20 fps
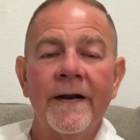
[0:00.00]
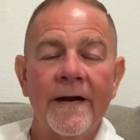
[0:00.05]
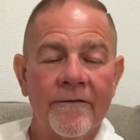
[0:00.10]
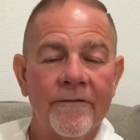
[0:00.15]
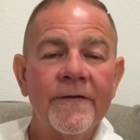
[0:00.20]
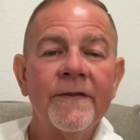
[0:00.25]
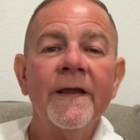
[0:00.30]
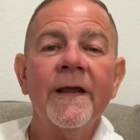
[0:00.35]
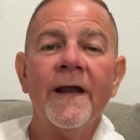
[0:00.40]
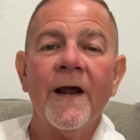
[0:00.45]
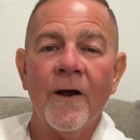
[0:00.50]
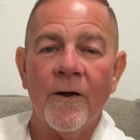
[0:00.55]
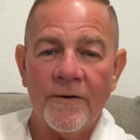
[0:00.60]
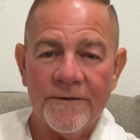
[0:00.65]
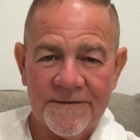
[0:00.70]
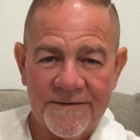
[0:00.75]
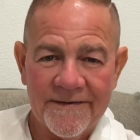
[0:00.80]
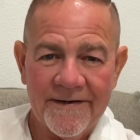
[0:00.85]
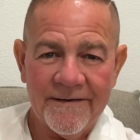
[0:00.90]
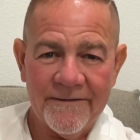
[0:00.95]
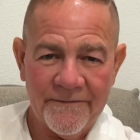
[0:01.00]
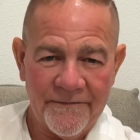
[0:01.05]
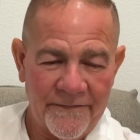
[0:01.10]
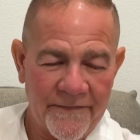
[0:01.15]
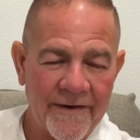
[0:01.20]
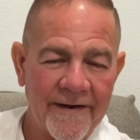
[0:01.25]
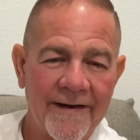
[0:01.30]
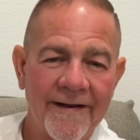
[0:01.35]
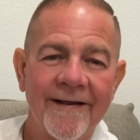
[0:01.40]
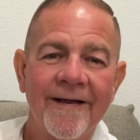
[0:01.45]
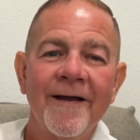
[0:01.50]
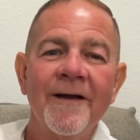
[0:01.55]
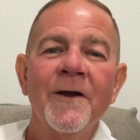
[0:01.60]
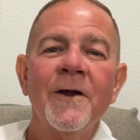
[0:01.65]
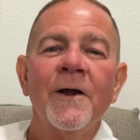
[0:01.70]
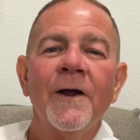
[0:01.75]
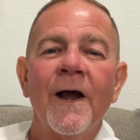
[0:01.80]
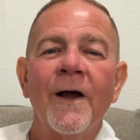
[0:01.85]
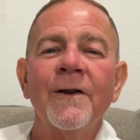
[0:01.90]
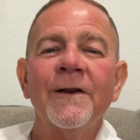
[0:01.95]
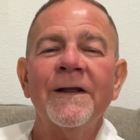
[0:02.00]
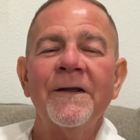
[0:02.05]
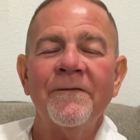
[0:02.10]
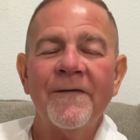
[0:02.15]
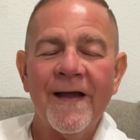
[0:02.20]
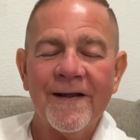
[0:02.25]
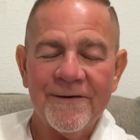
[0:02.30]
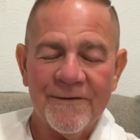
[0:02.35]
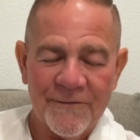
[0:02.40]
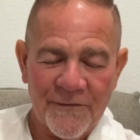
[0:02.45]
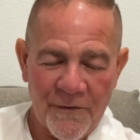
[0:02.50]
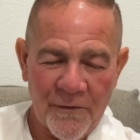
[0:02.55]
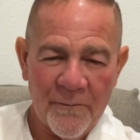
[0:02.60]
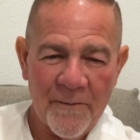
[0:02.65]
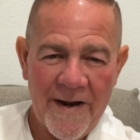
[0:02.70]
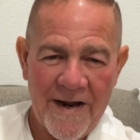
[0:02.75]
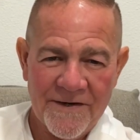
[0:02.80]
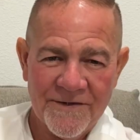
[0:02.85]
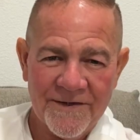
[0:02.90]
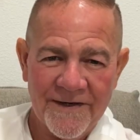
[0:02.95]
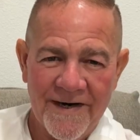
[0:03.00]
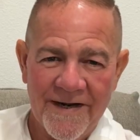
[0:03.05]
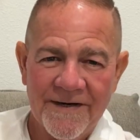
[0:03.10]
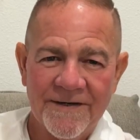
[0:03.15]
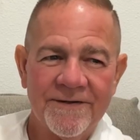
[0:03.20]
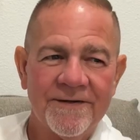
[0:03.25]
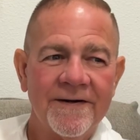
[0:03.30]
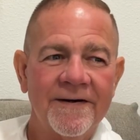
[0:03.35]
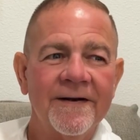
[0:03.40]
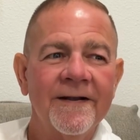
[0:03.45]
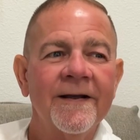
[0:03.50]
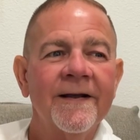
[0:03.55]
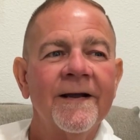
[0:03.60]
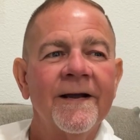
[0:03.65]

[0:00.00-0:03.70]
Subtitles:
everything else. If I'll leave that to your imagination.